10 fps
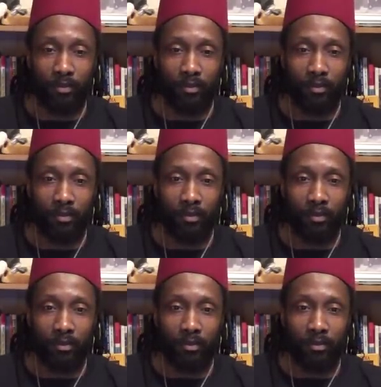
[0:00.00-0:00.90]

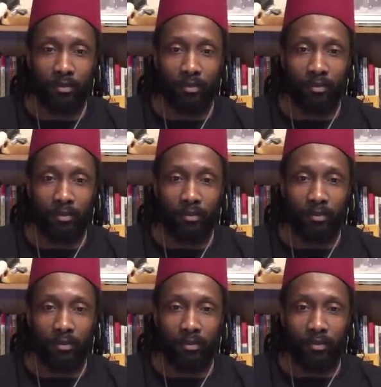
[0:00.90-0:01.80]

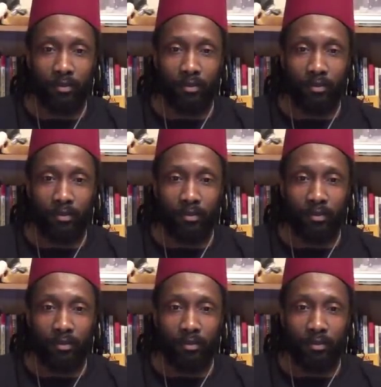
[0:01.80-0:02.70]

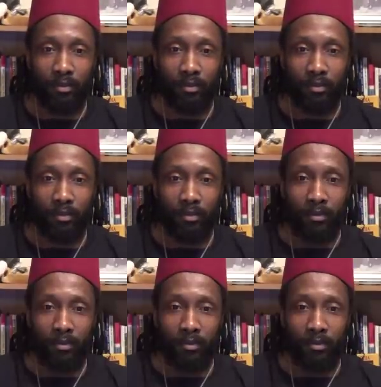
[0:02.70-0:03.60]

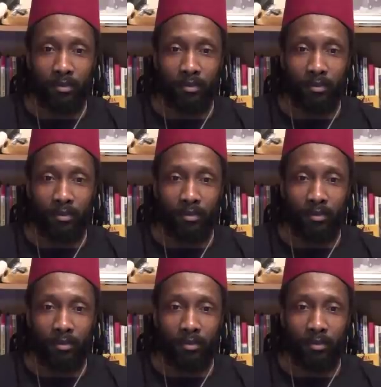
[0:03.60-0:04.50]
(silence)